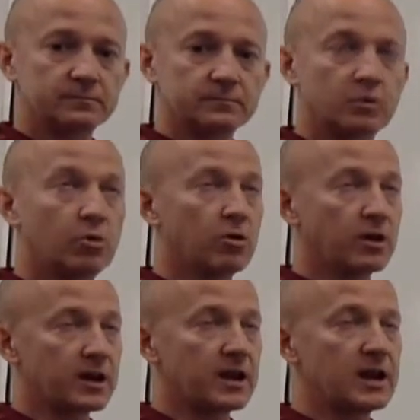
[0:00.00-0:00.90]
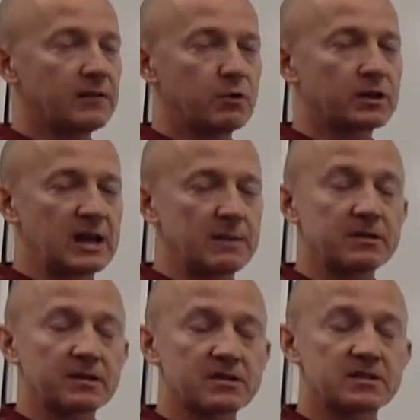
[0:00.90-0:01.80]
Or again, if you want to keep
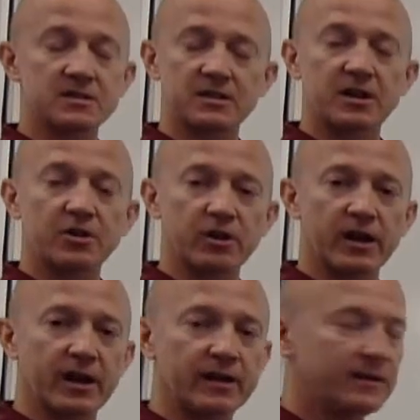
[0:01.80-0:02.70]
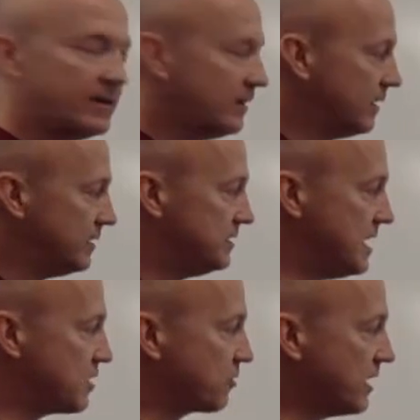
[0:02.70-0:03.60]
it consistent in your head,
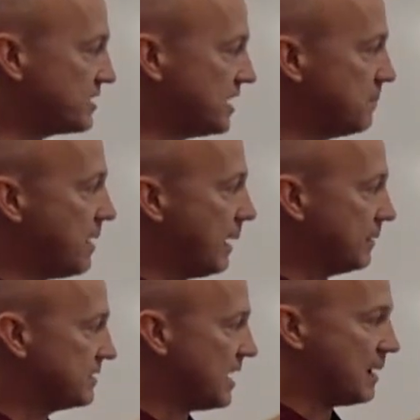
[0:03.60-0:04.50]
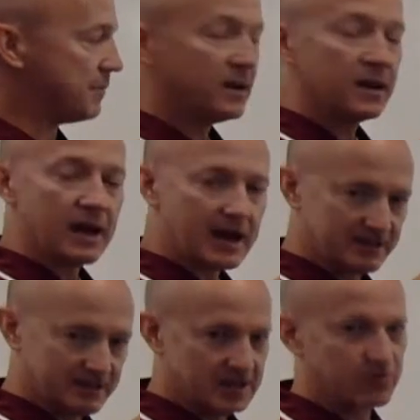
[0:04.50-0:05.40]
decrease in bottom to top and
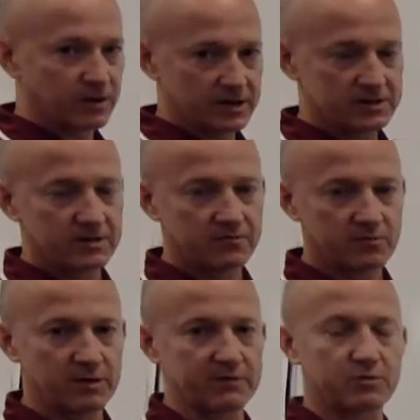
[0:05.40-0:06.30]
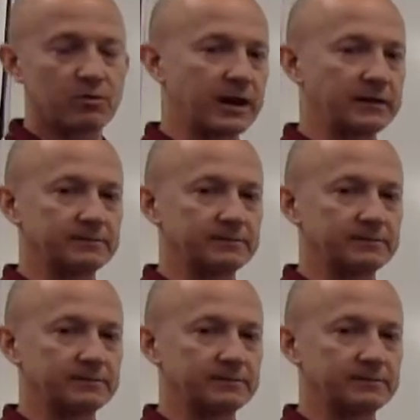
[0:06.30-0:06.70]
decrease from left to right.